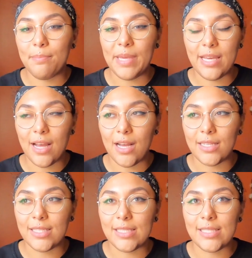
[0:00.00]

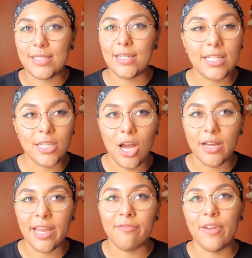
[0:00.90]
because
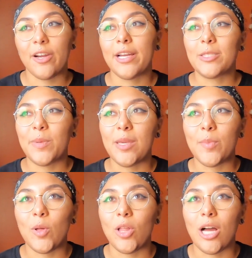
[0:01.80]
TikTok and various people